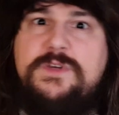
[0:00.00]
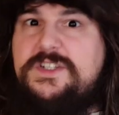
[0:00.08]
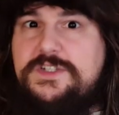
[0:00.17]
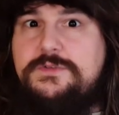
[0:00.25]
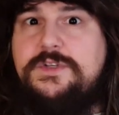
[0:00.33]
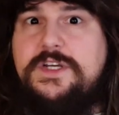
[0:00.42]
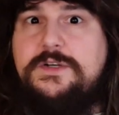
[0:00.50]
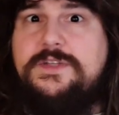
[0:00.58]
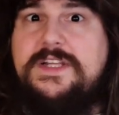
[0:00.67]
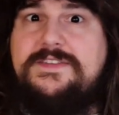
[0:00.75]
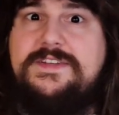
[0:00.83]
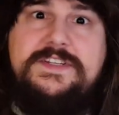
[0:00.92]
we do know
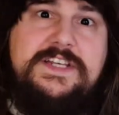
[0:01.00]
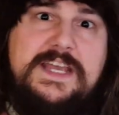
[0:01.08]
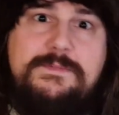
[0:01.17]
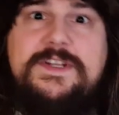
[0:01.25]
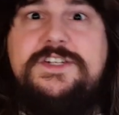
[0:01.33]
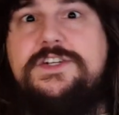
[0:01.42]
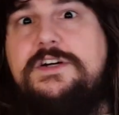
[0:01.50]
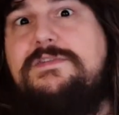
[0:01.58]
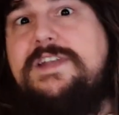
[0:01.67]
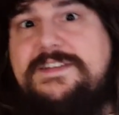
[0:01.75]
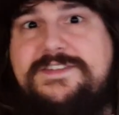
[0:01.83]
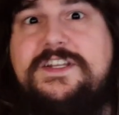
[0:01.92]
that the image
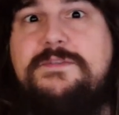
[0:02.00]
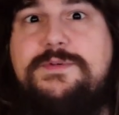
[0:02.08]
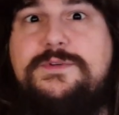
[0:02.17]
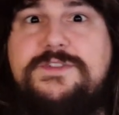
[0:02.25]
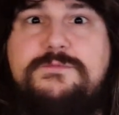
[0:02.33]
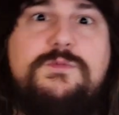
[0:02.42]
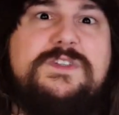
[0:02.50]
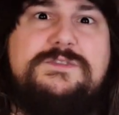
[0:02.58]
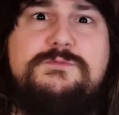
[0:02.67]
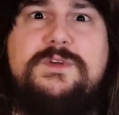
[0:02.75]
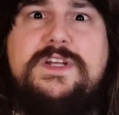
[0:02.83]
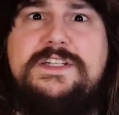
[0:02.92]
of a left-handed person
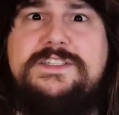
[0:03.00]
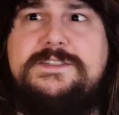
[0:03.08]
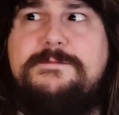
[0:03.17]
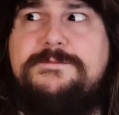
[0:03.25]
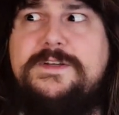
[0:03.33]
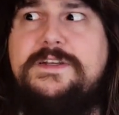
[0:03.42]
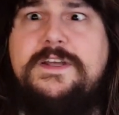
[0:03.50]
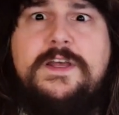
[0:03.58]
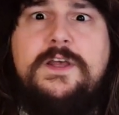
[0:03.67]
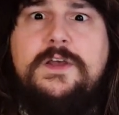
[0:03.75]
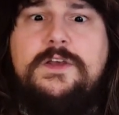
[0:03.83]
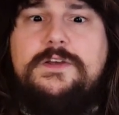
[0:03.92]
wasn't really something
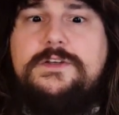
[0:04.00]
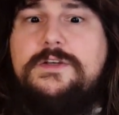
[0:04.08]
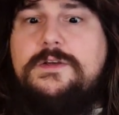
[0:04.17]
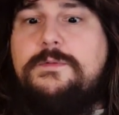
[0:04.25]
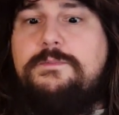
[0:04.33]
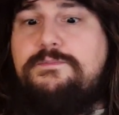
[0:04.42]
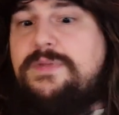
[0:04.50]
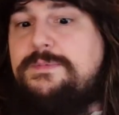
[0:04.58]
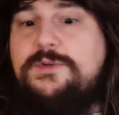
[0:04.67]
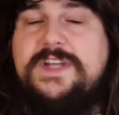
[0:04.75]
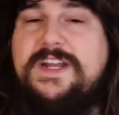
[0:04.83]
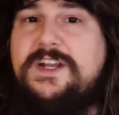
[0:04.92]

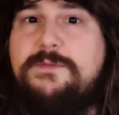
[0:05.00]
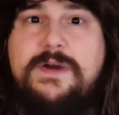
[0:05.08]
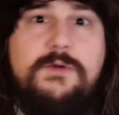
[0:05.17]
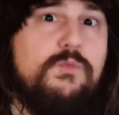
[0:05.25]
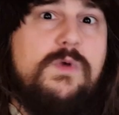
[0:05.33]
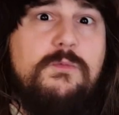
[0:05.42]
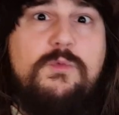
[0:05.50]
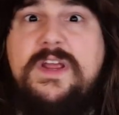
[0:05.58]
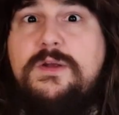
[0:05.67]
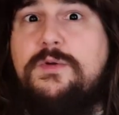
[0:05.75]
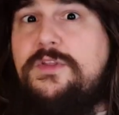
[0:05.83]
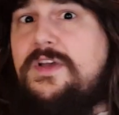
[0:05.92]
people cared about one
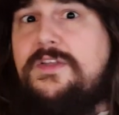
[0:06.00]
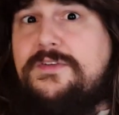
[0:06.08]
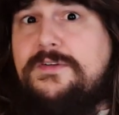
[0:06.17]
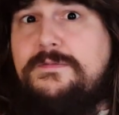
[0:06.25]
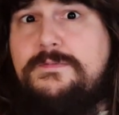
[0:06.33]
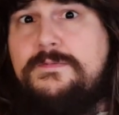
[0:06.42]
way or the other.